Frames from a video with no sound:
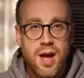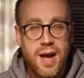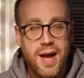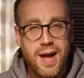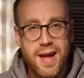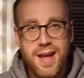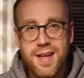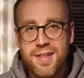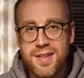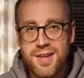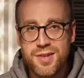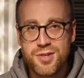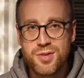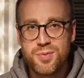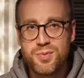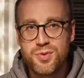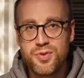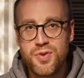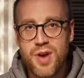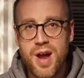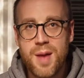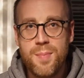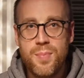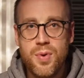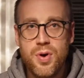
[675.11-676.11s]
Hit that
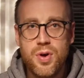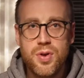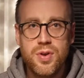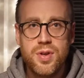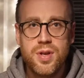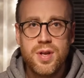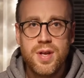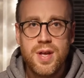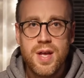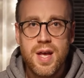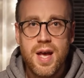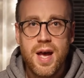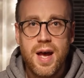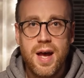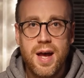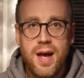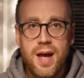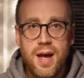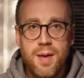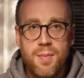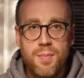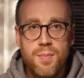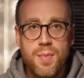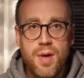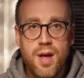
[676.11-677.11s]
subscribe button
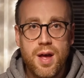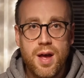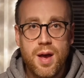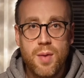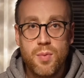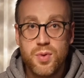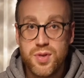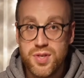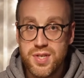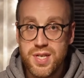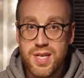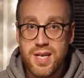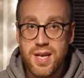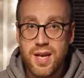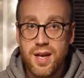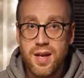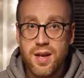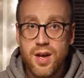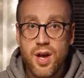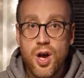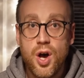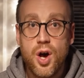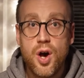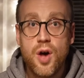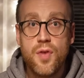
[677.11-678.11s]
and we'll see you
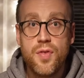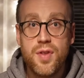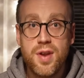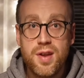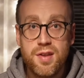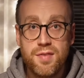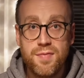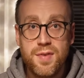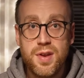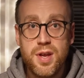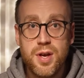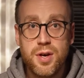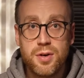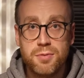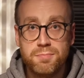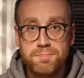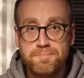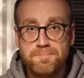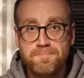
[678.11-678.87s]
on the next video.